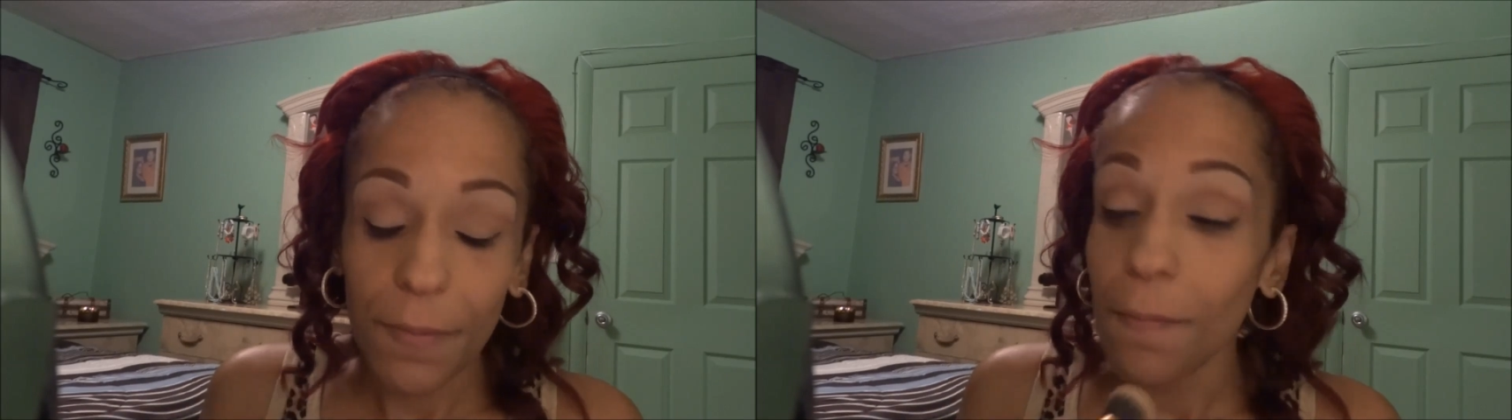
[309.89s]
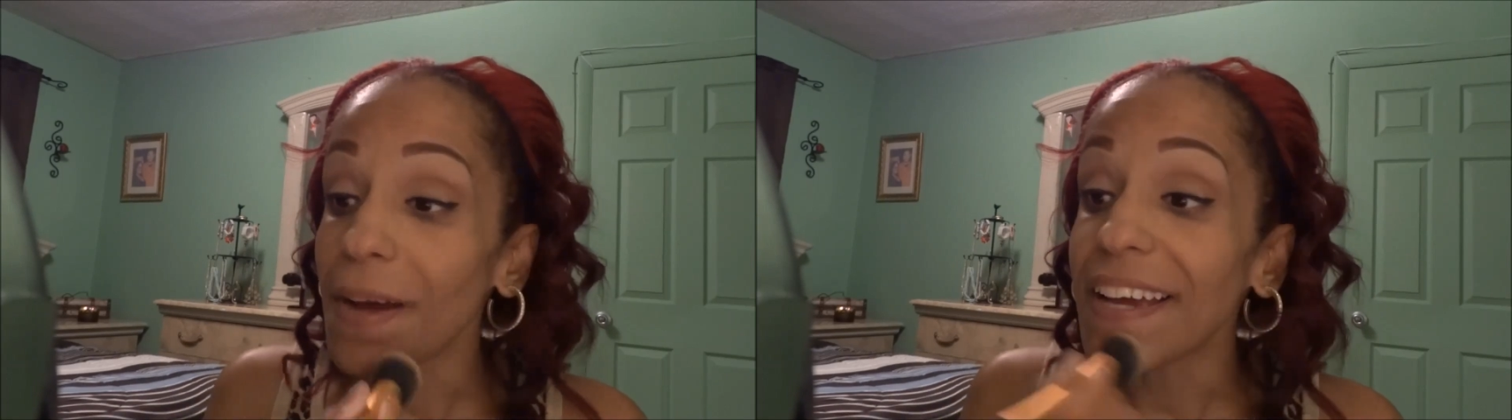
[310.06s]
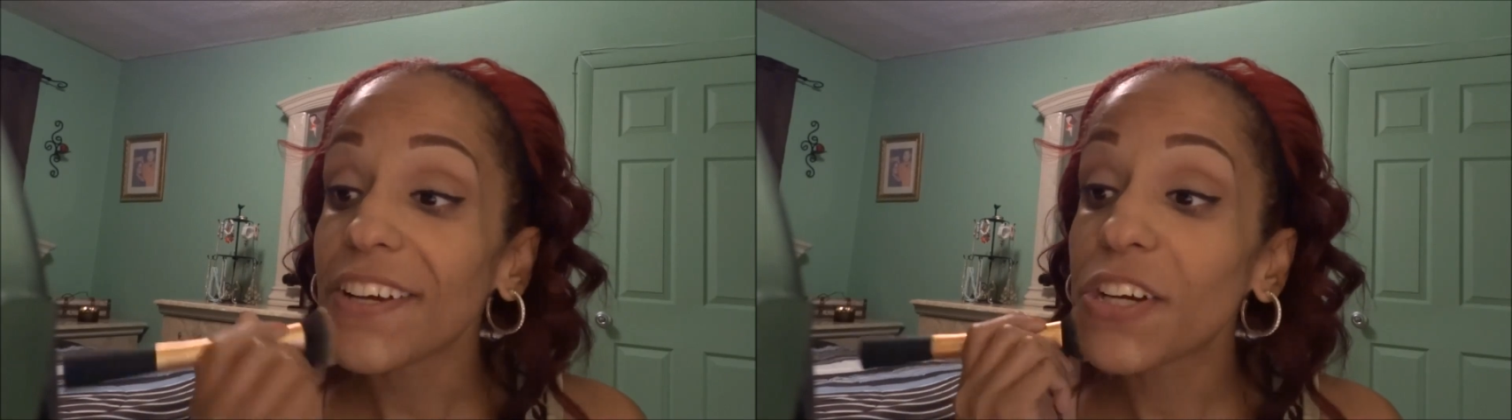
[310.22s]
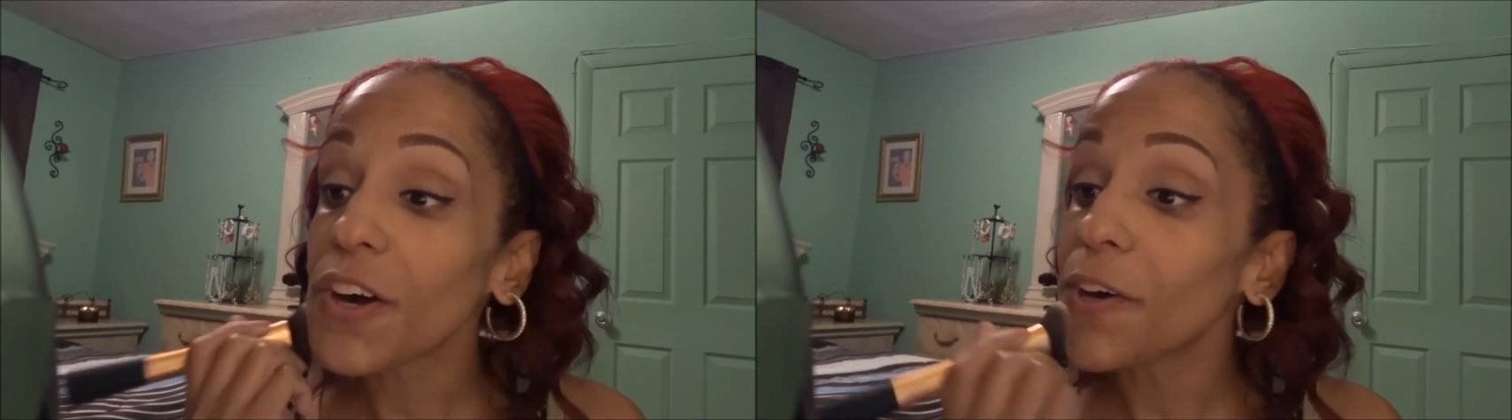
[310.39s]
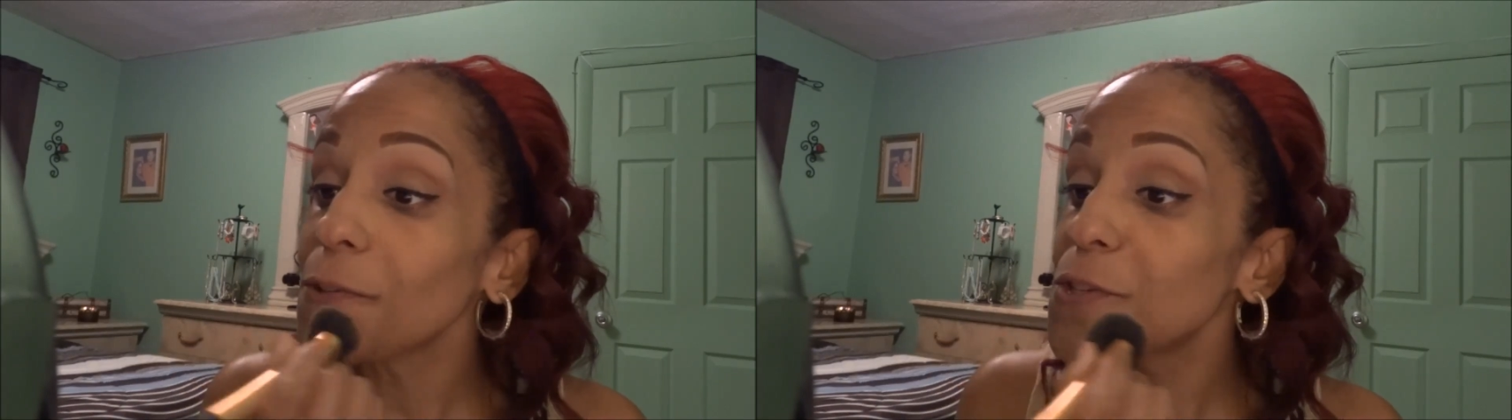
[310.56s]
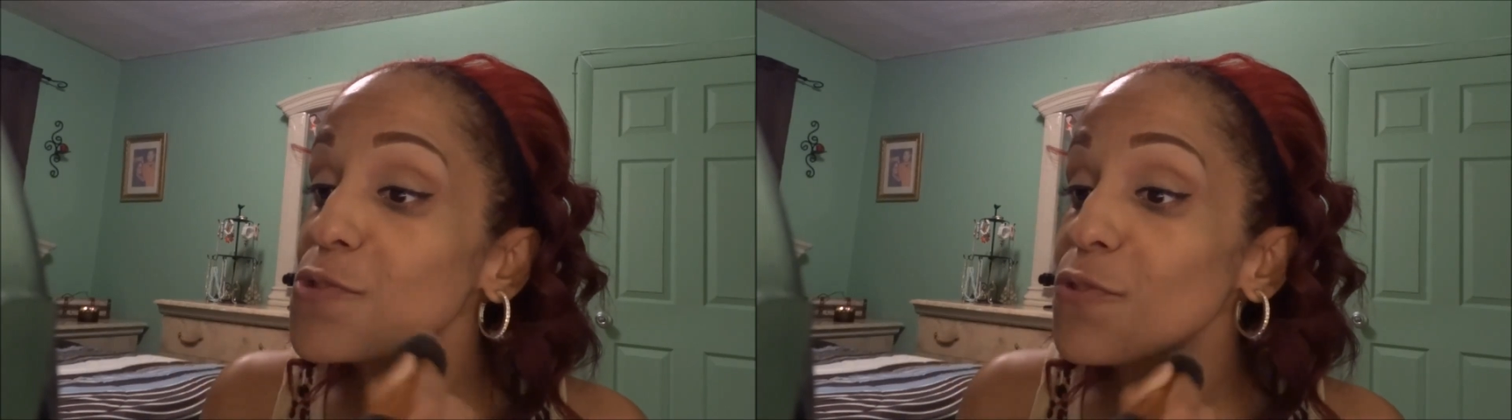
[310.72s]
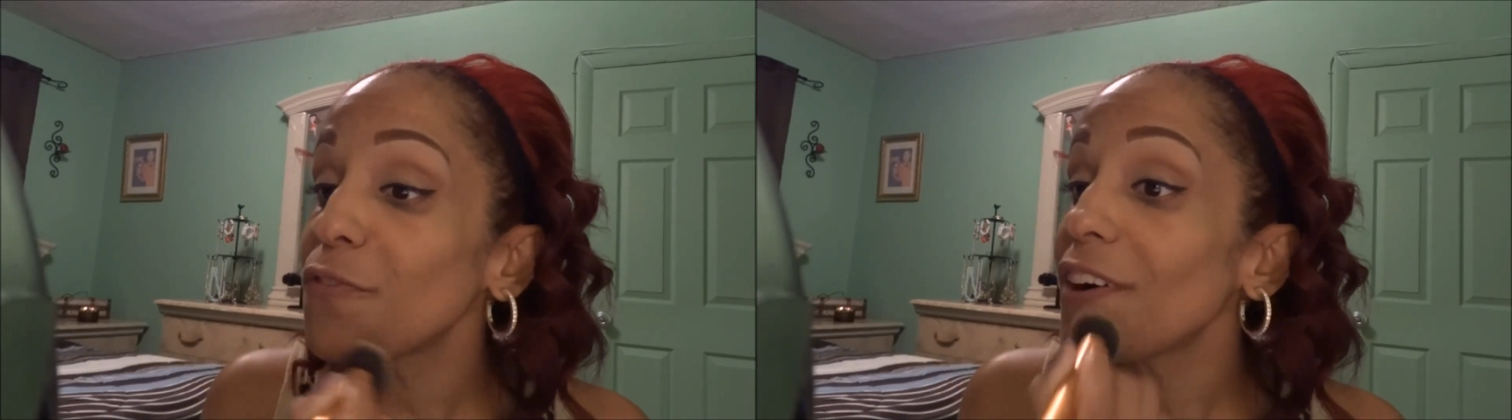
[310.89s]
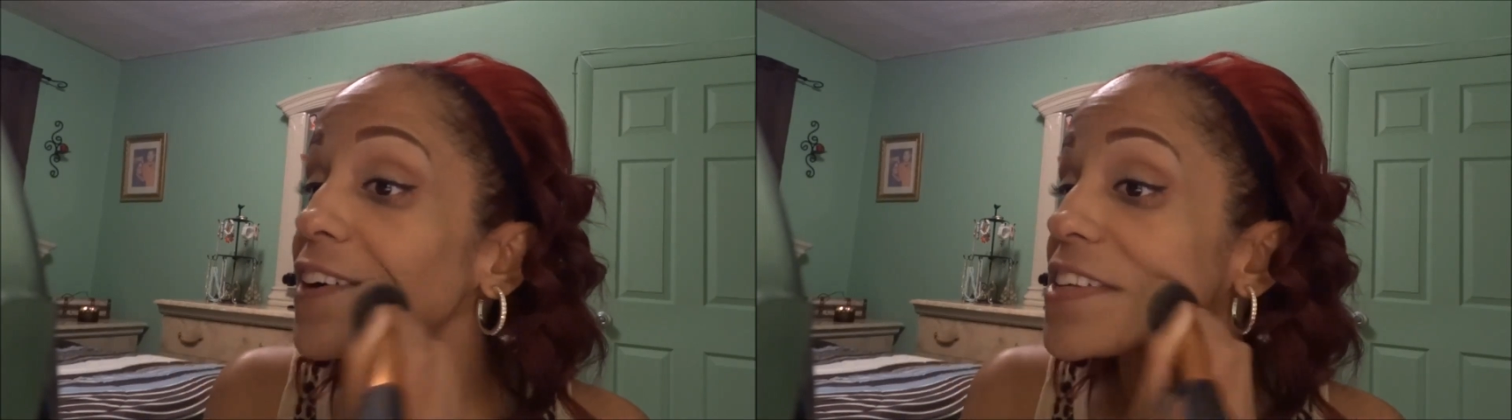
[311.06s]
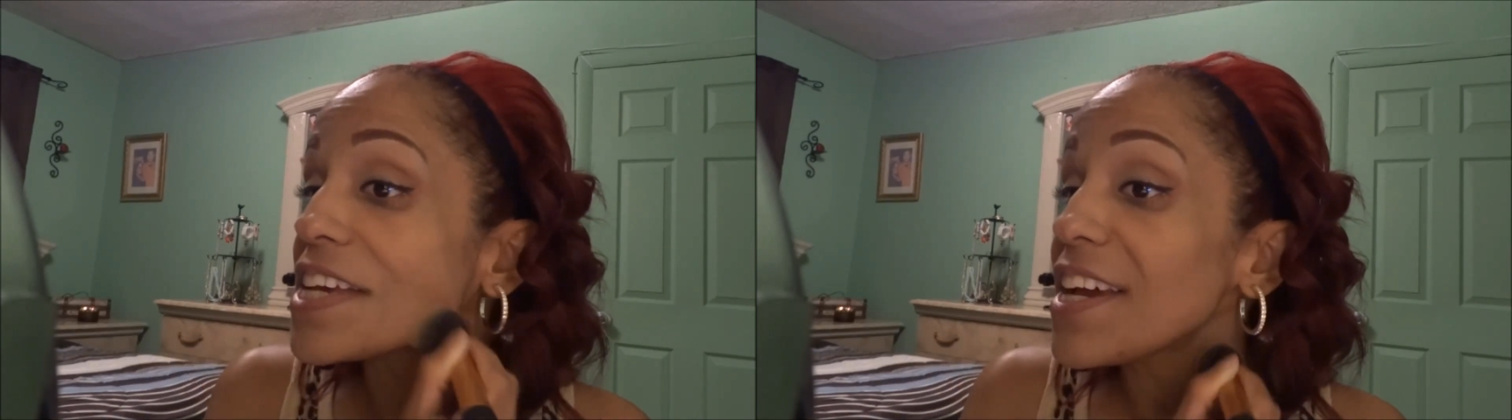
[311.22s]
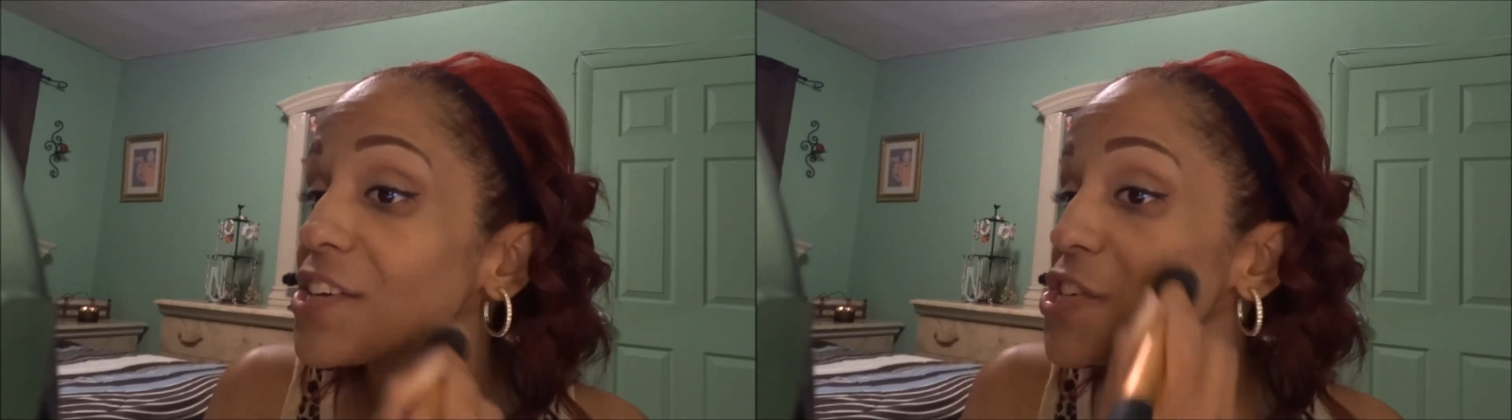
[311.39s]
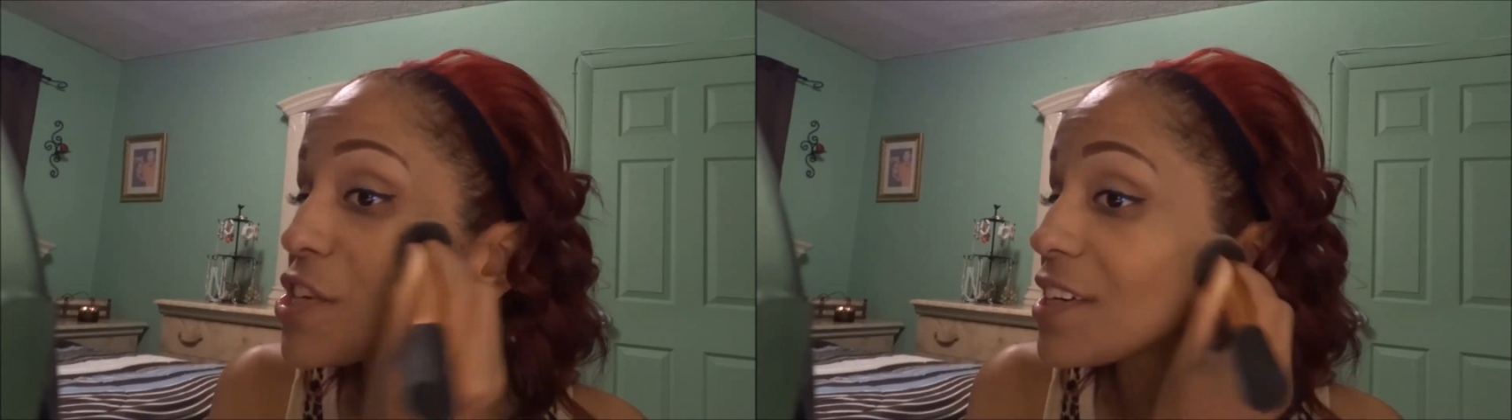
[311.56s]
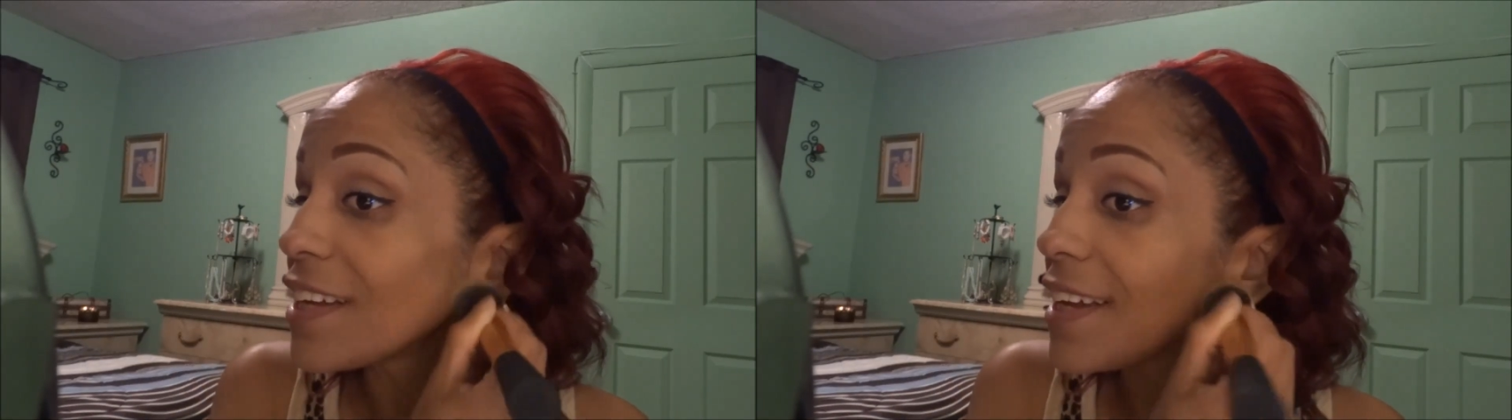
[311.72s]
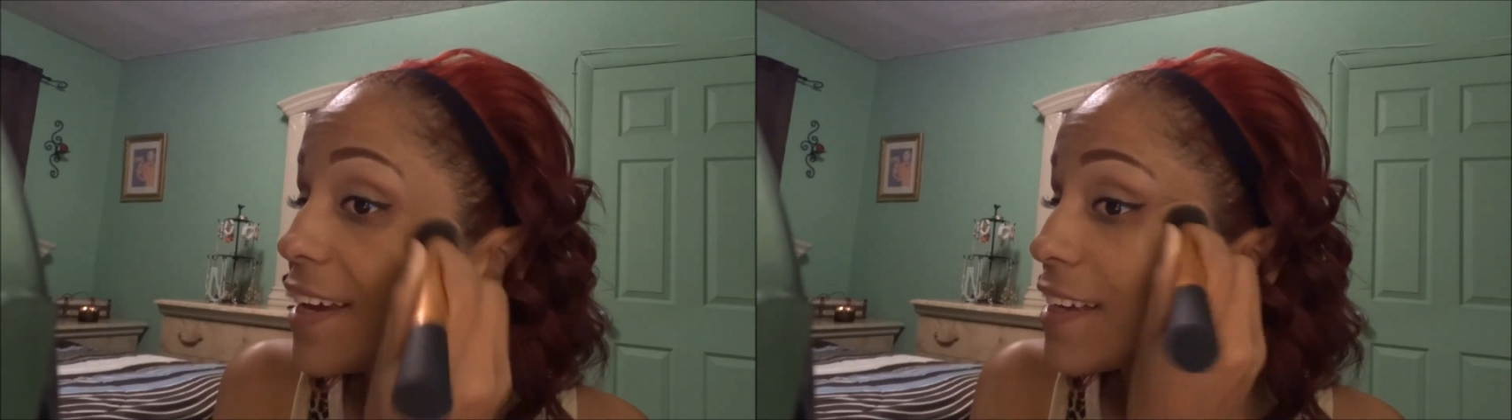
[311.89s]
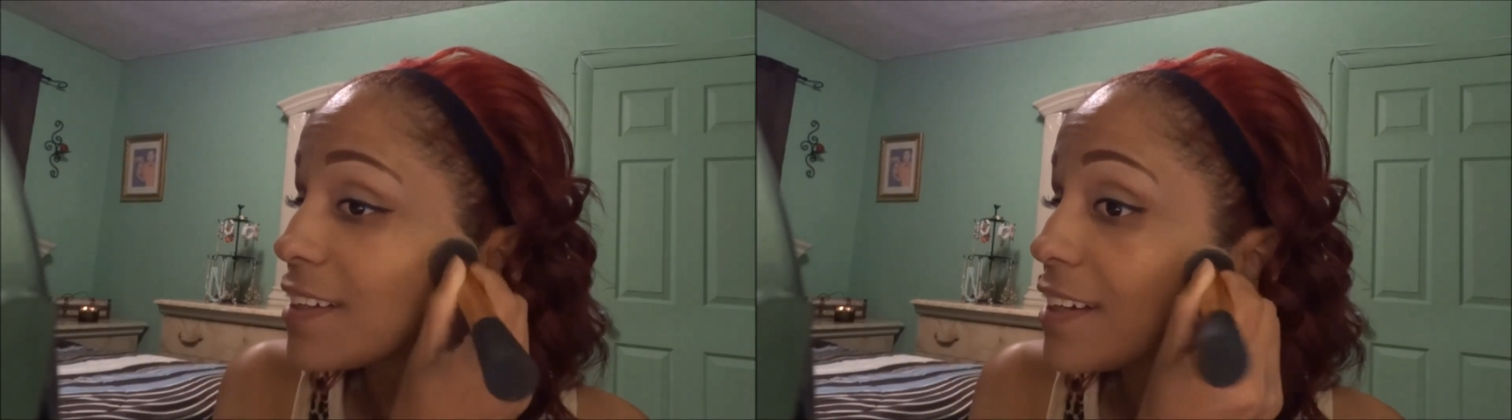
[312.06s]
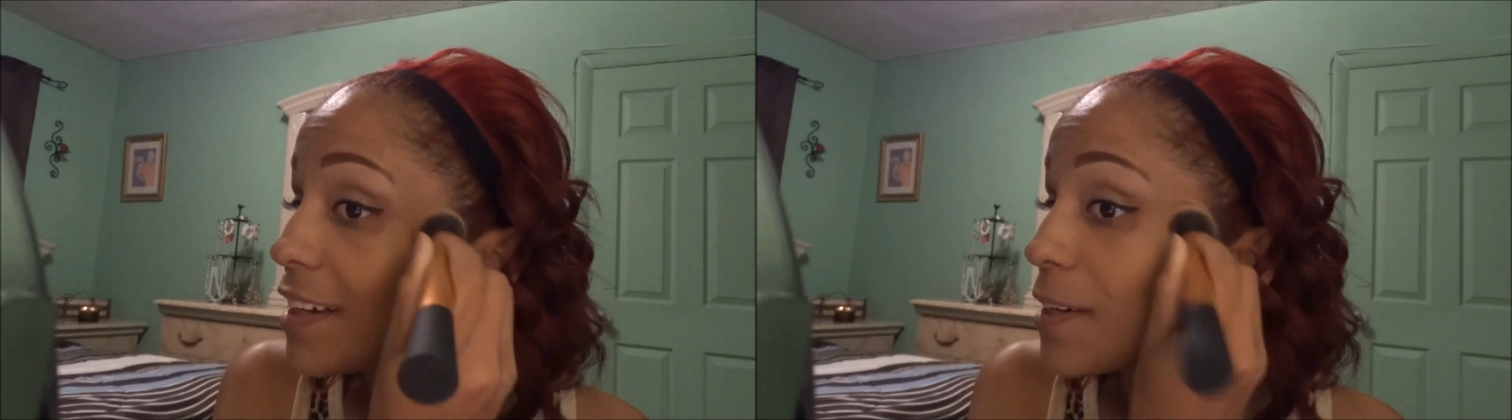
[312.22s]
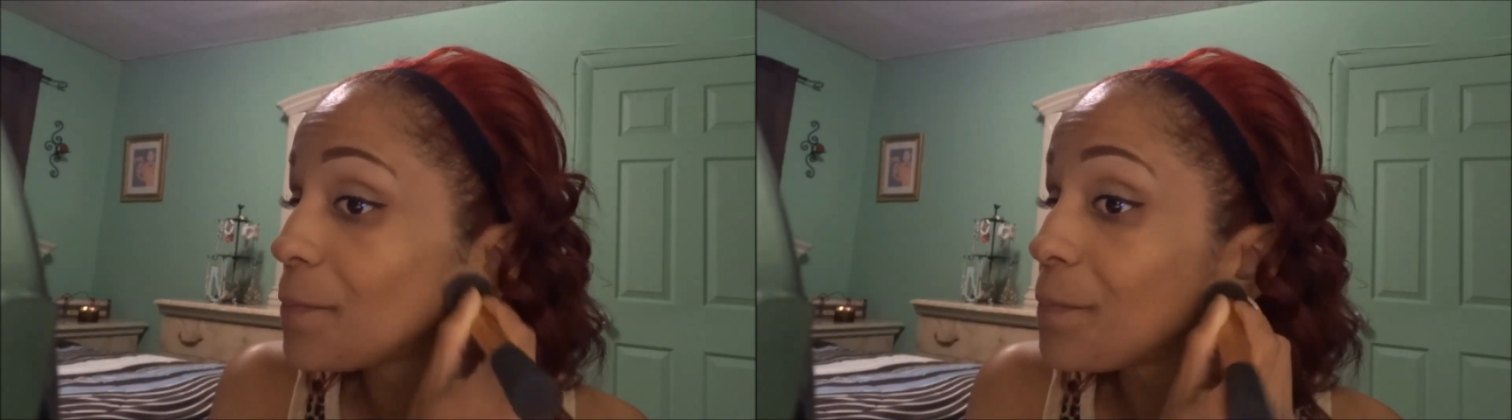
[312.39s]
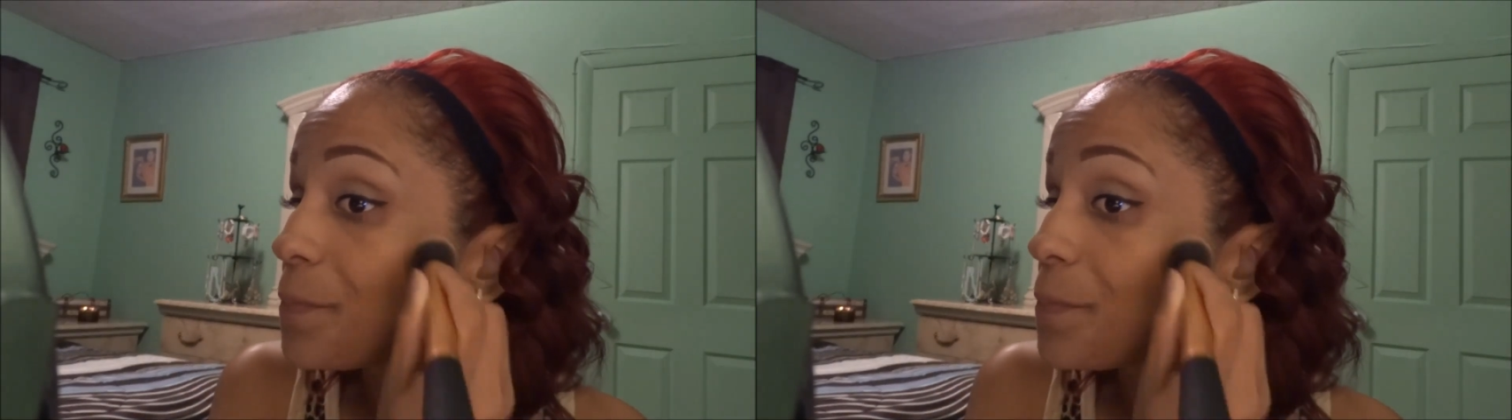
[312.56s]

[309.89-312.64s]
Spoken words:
my go-to foundation lately.